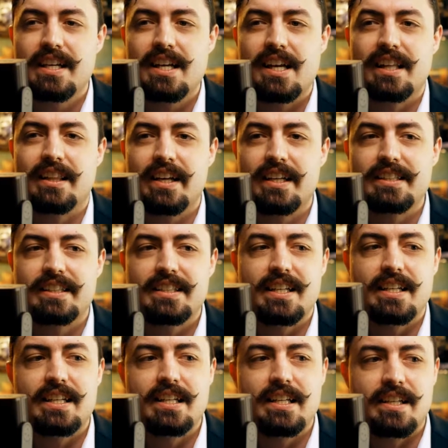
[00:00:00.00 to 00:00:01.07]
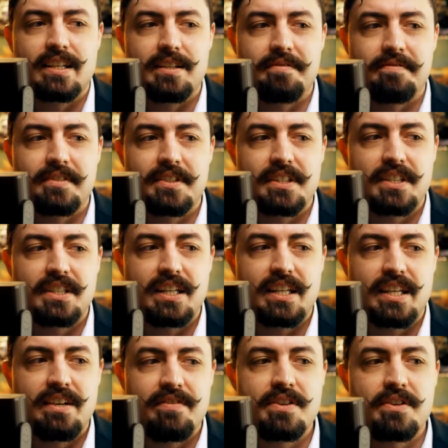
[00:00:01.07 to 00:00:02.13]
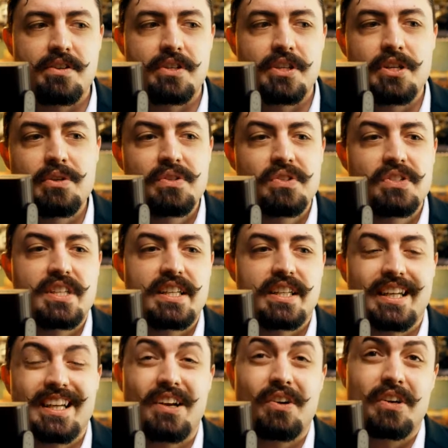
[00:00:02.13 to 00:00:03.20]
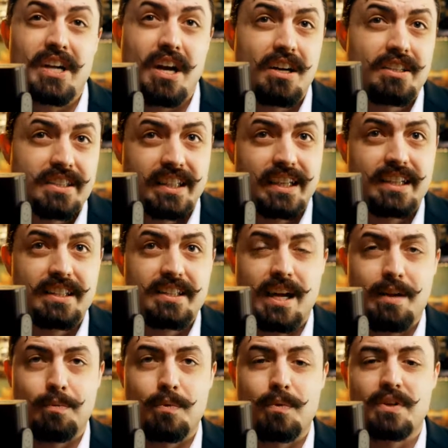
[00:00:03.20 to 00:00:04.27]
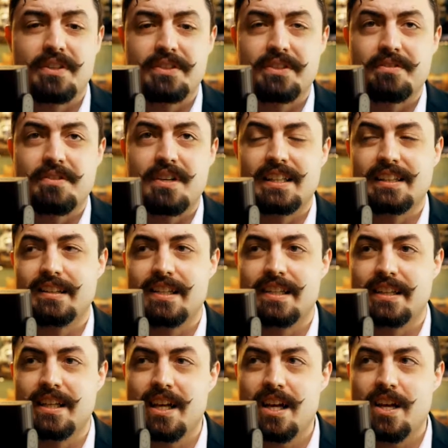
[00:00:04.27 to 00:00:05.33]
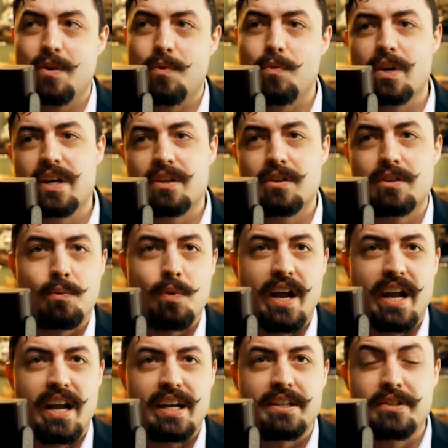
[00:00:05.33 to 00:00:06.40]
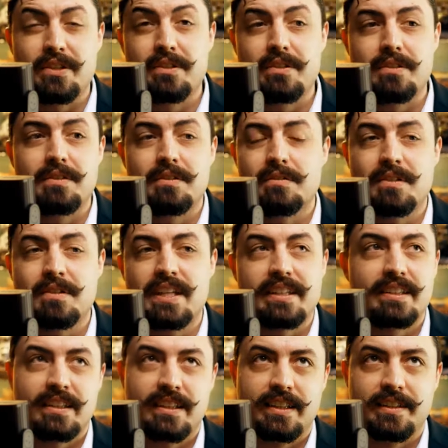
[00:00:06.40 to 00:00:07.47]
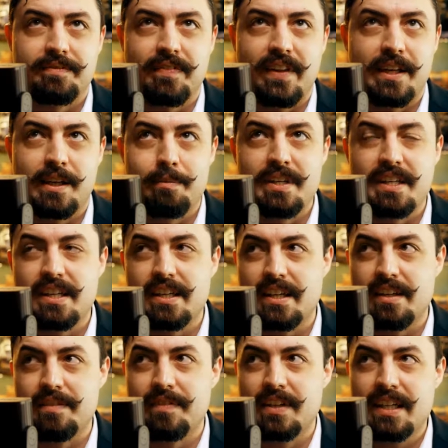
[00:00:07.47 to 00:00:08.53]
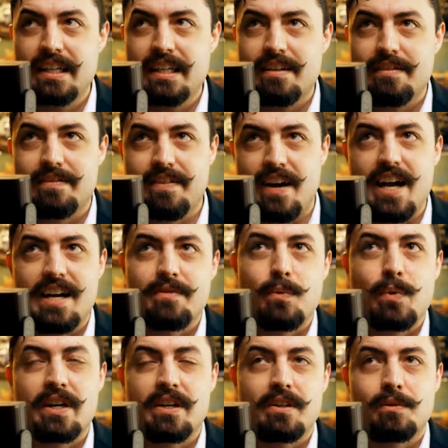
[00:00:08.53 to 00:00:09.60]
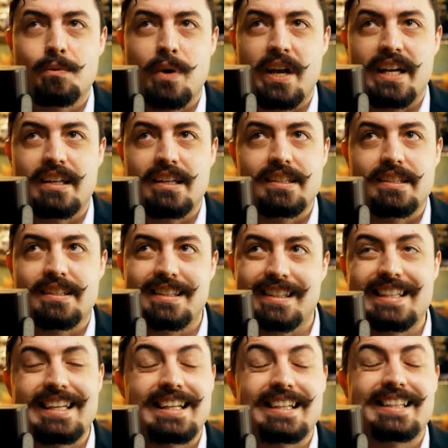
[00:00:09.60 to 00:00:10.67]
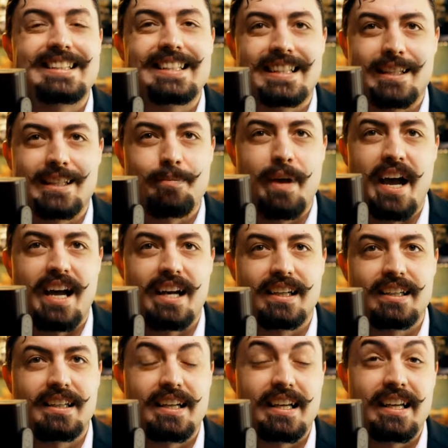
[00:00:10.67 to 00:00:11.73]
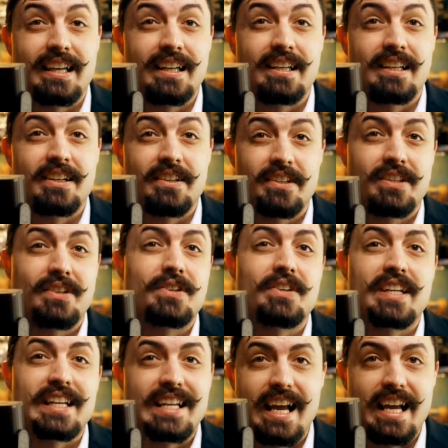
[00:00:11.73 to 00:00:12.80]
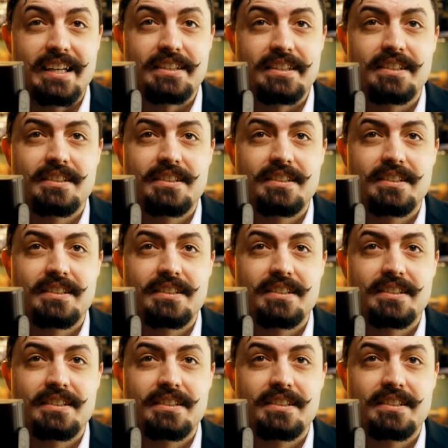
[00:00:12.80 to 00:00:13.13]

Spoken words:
And like I said, if you're using curiosity type words, right, like weird way to, right, it could be 5 weird ways to get a six pack in 30 days,